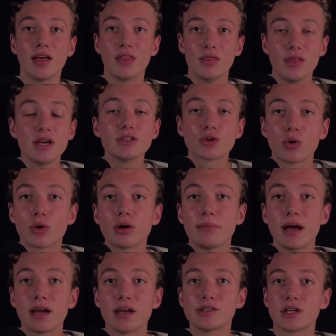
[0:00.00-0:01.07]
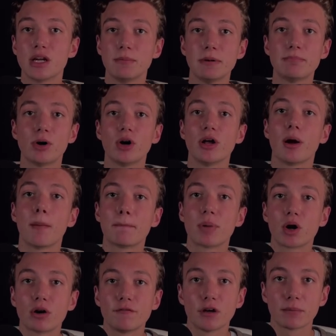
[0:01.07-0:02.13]
this quarterback is going to be put in a
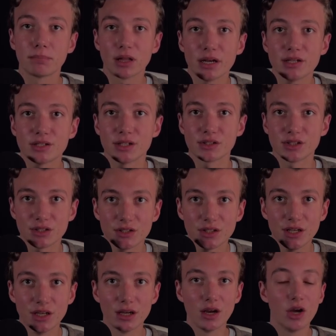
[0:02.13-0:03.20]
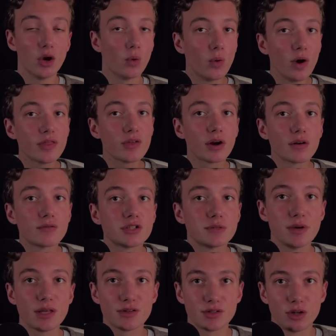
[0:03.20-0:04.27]
perfect place to succeed with Irv
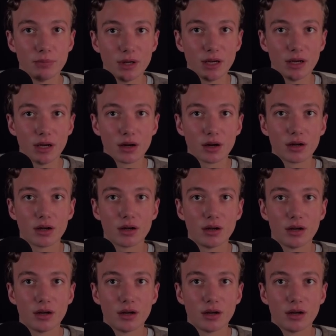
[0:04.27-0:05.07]
Smith still being here,